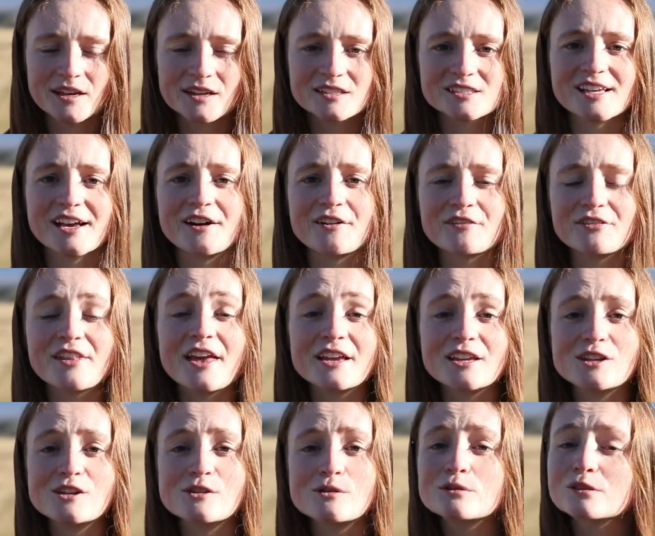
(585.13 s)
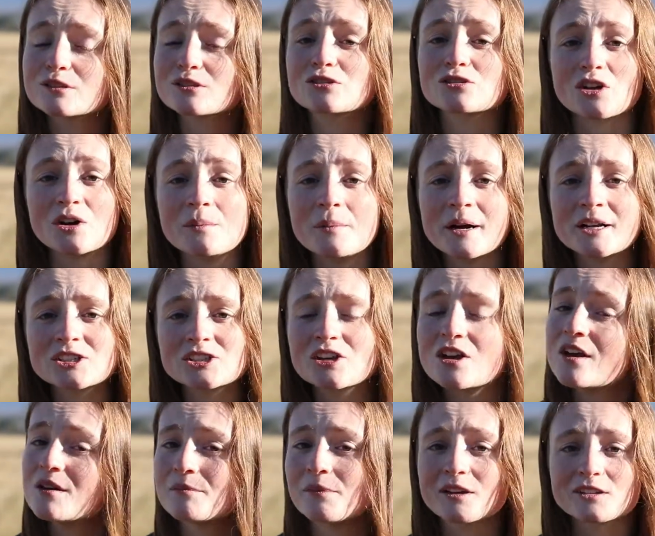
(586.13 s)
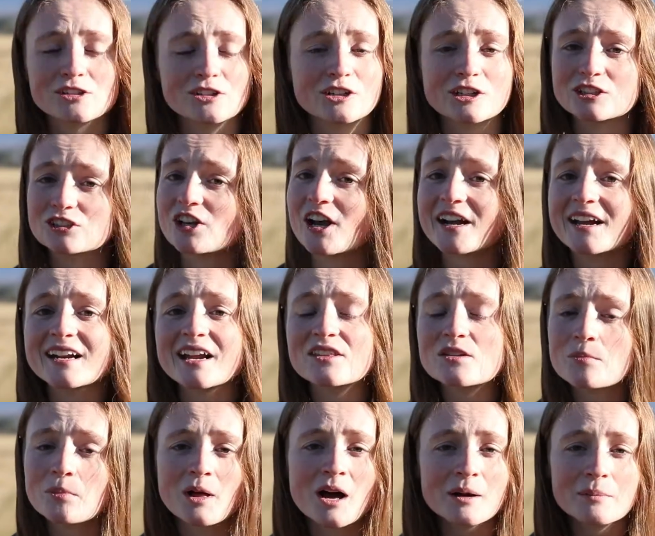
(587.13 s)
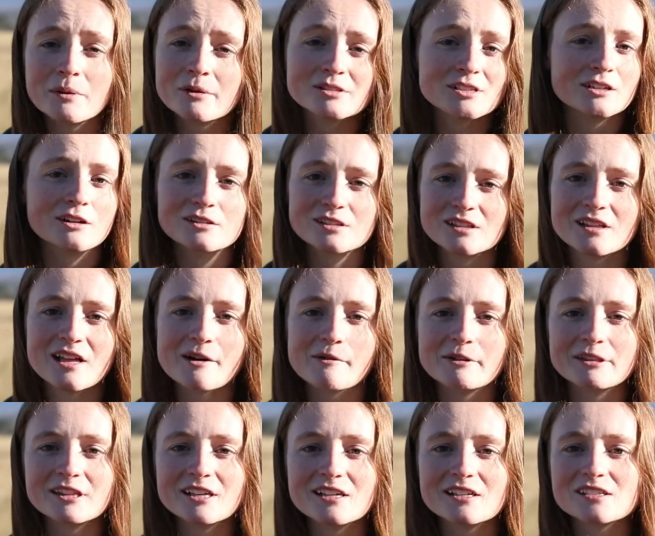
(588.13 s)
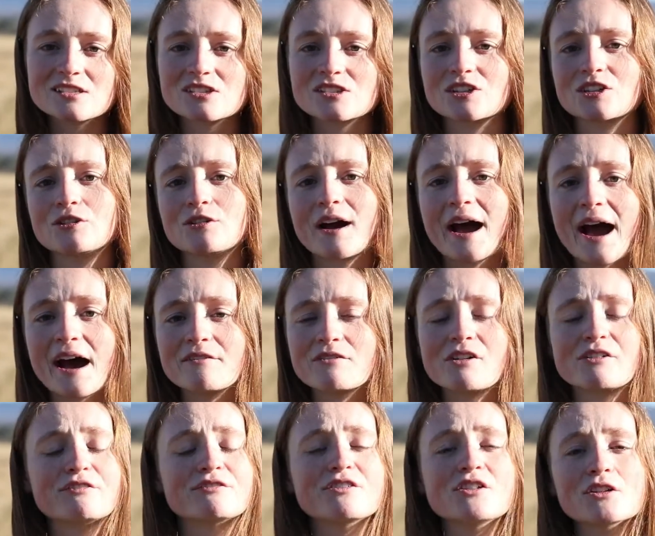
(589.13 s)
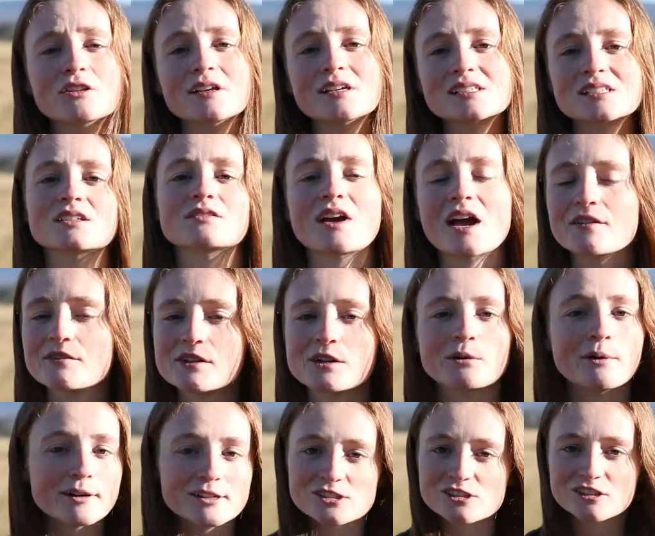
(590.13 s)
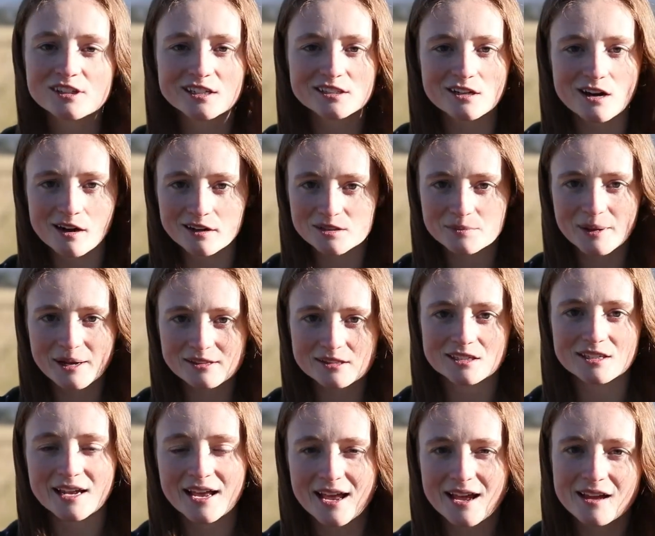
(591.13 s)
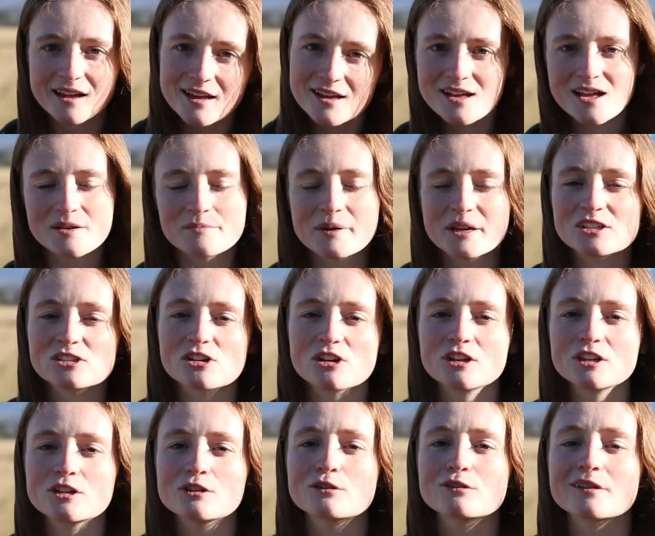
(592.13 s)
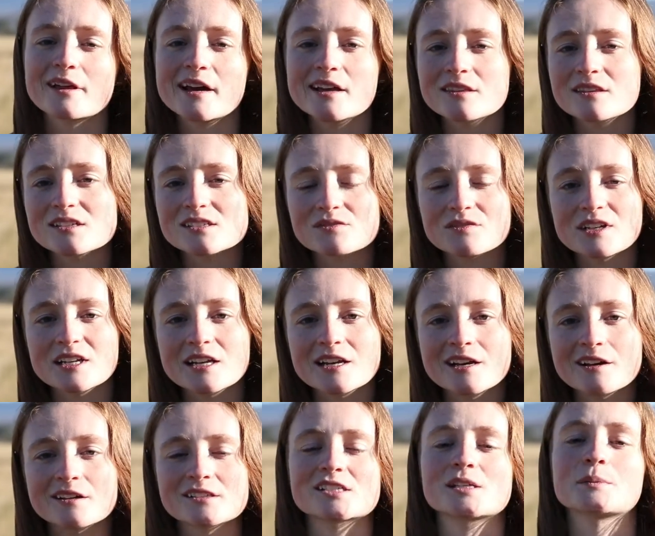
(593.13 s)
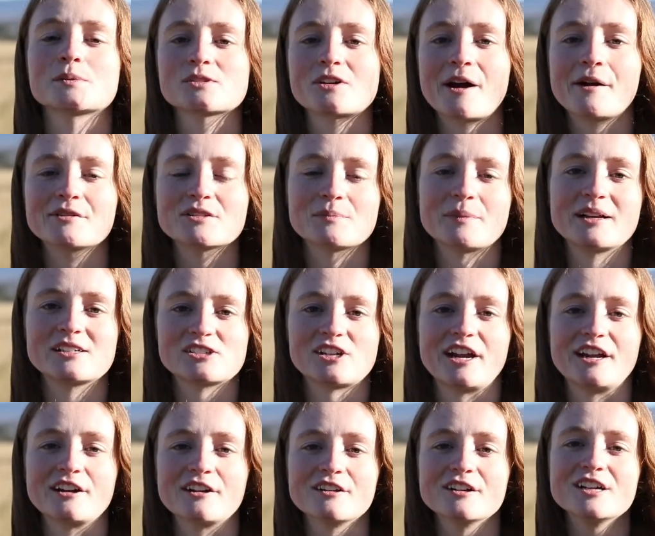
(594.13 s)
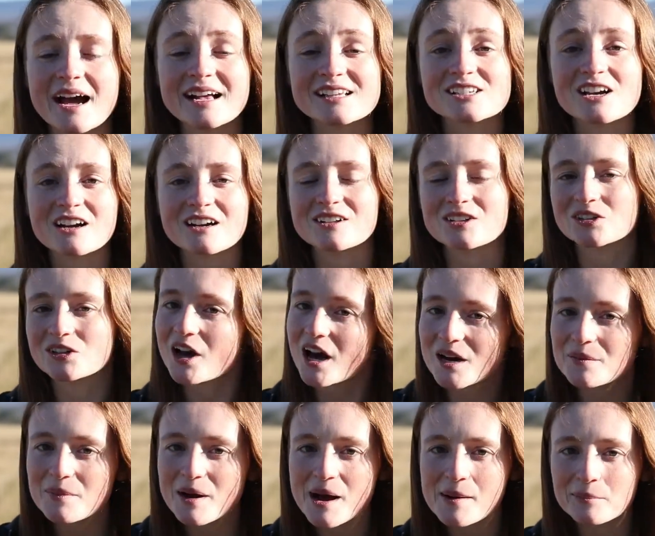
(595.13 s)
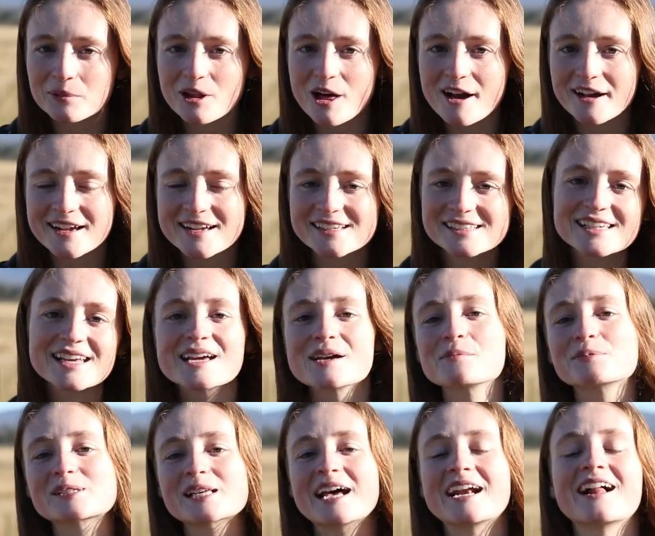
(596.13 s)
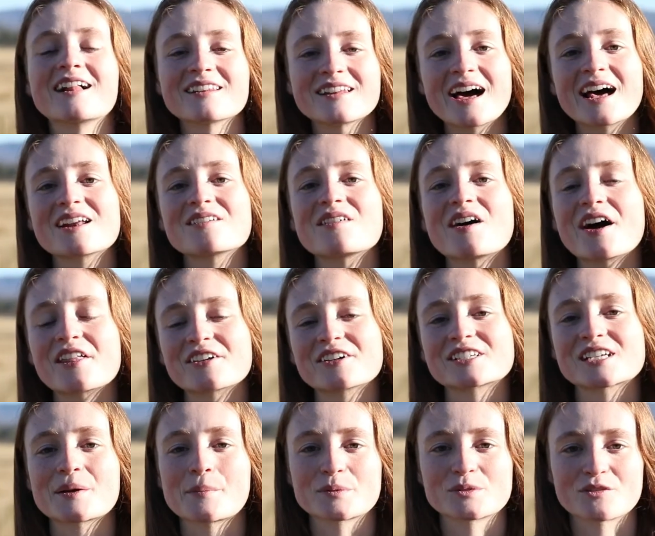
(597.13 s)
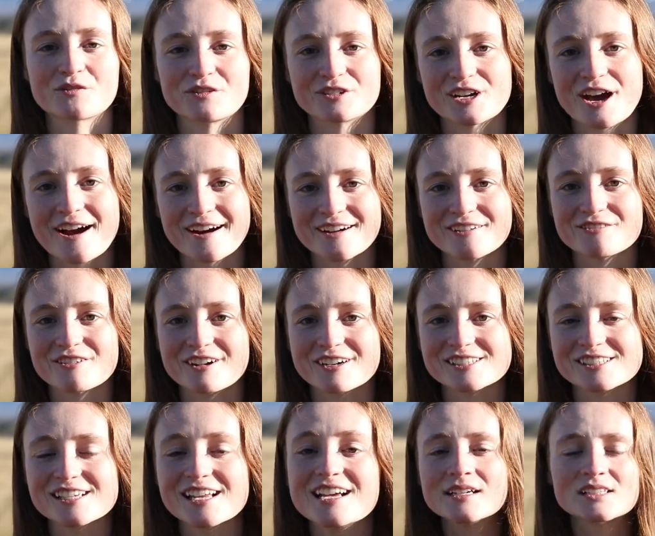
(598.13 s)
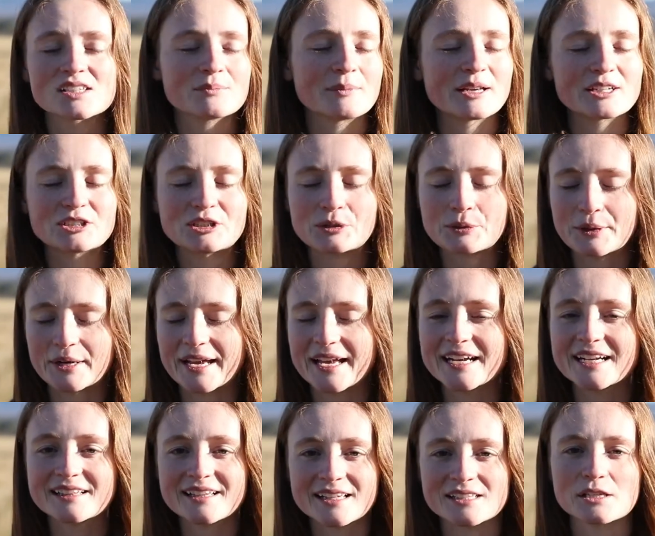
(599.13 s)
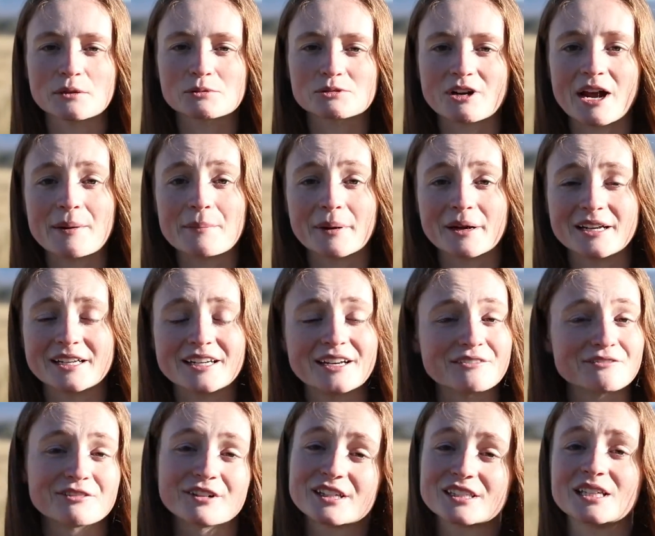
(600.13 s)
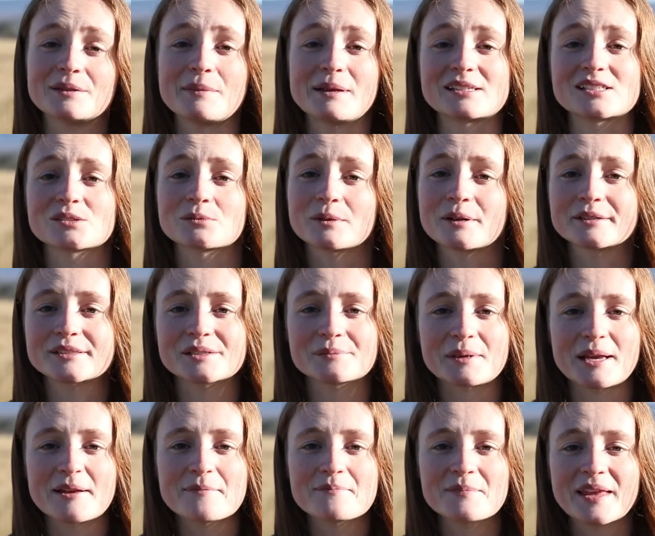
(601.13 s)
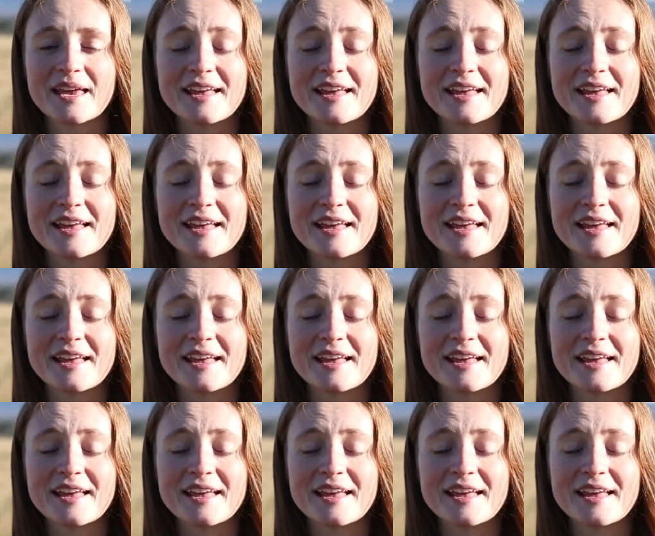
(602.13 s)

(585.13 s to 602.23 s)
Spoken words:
So thank you so much. Make sure you're checking out the blog post that goes along with this so you have a full list of every question I talked about today, and make sure you like this video and subscribe to my channel. I talk a lot about blogging tips and a lot of other tips for photographers, so make sure you are hitting that subscribe button. It really means the world to me.